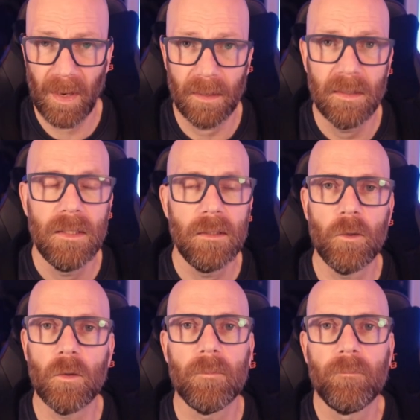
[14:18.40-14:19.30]
But
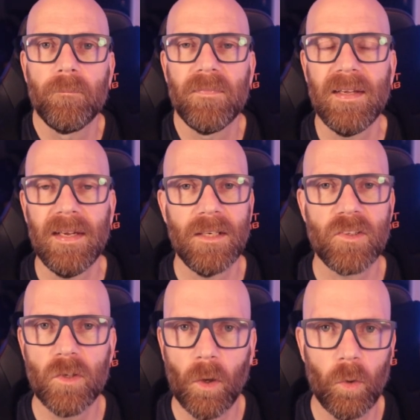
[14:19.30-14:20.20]
look,
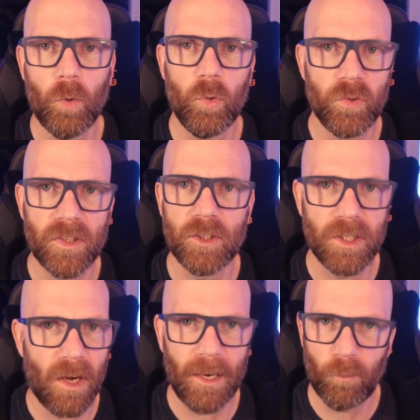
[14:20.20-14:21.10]
it's not all
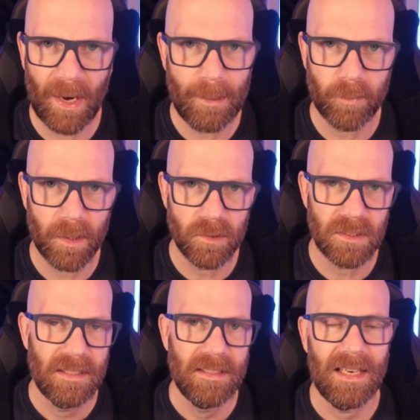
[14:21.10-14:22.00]
sunshine and
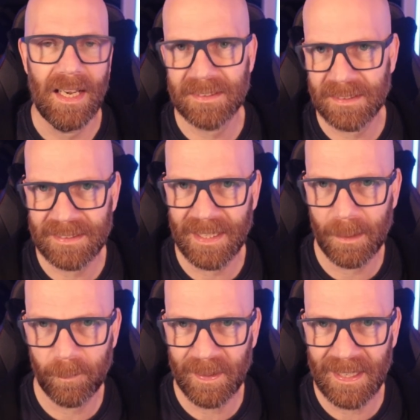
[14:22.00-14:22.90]
rainbows. As I
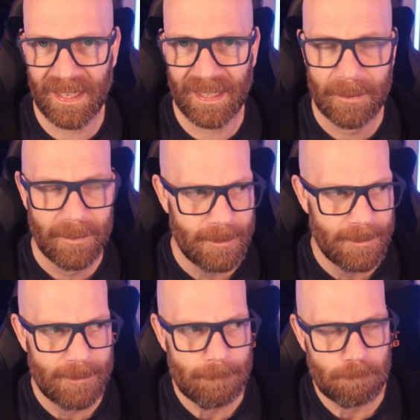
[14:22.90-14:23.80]
said at the beginning,
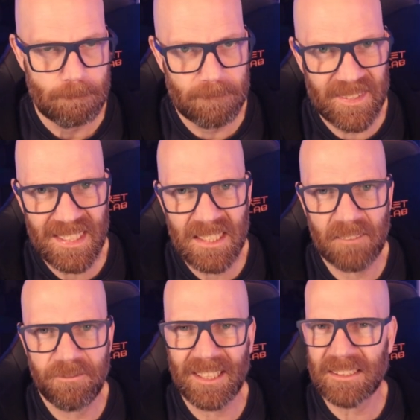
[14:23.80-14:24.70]
this is
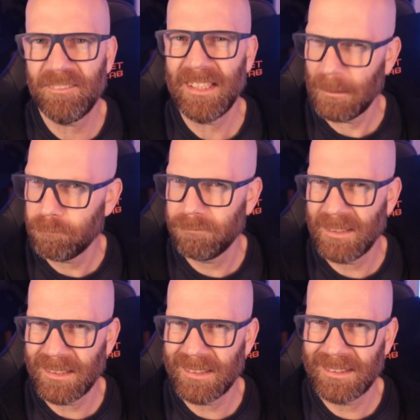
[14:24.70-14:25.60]
effectively a
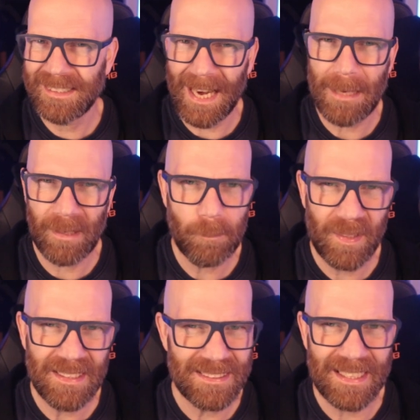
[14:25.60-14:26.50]
gaming
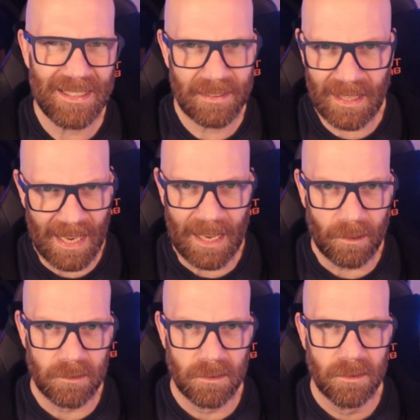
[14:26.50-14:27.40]
PC in the
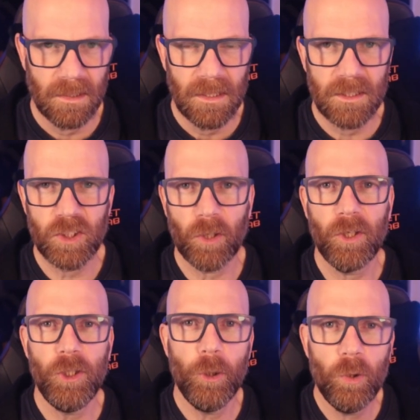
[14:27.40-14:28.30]
cloud. And so
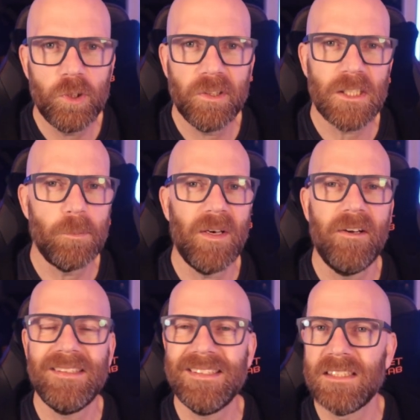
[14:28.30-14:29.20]
the user
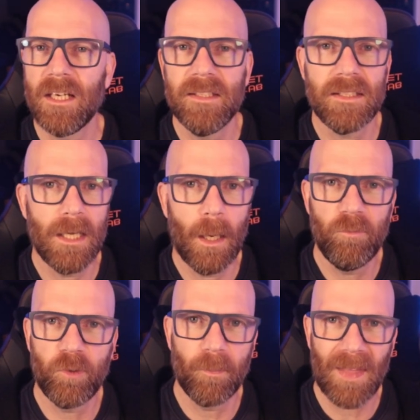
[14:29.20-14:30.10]
experience is going to
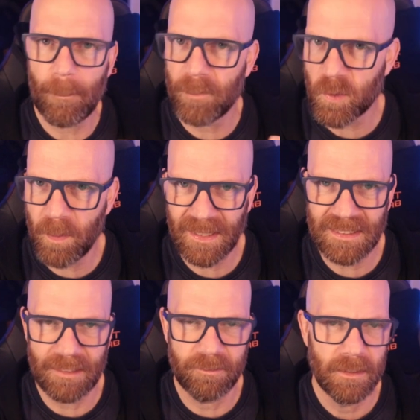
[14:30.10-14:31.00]
come from that
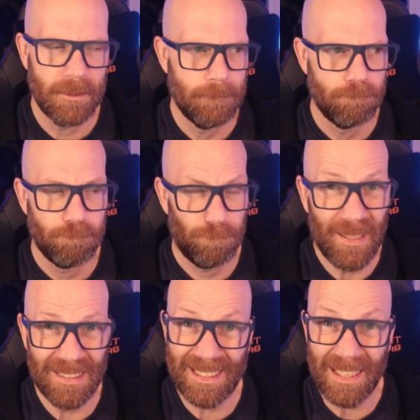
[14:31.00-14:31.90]
perspective,
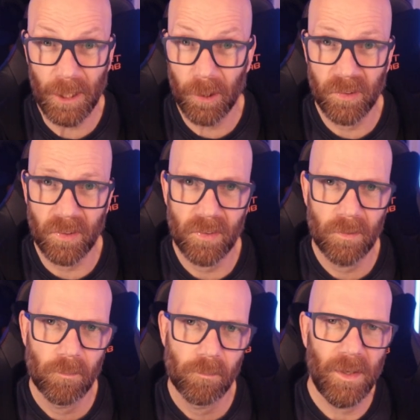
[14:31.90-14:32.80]
PC users.